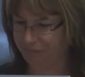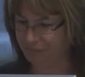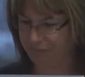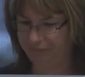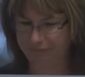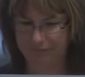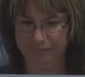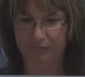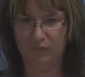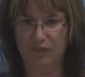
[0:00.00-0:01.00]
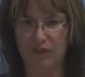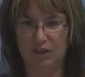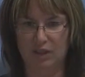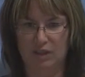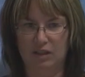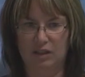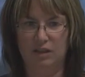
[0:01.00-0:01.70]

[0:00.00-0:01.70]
[no speech]